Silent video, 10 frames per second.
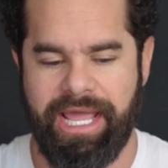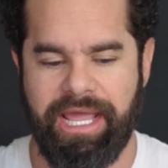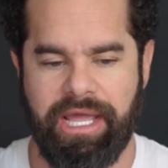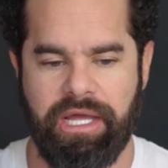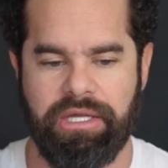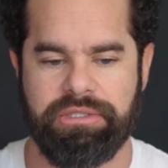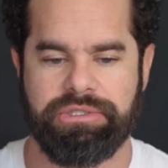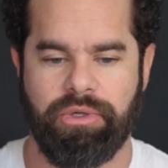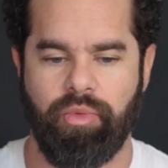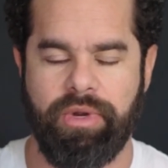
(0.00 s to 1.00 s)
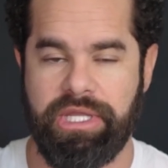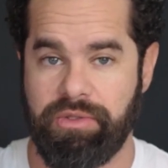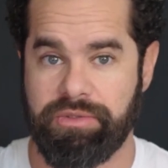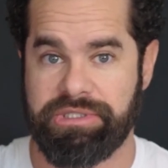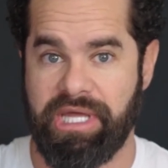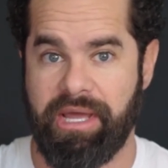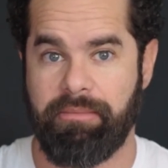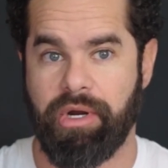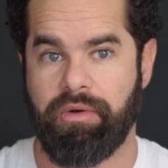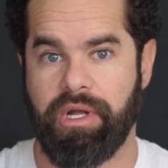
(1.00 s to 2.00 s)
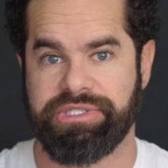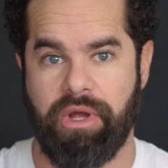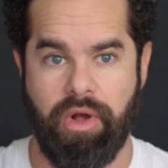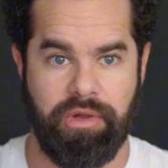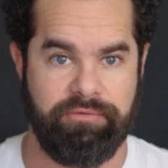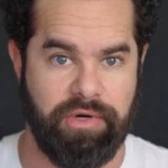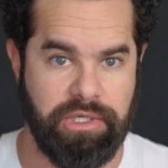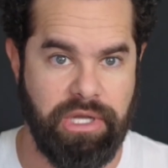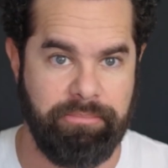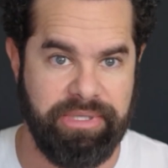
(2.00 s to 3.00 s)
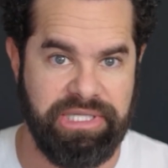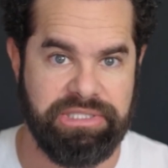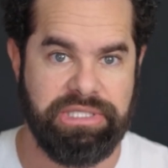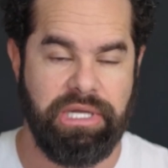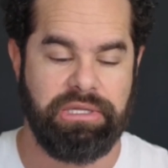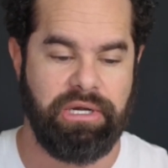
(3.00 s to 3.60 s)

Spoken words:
And we use them across all of our companies.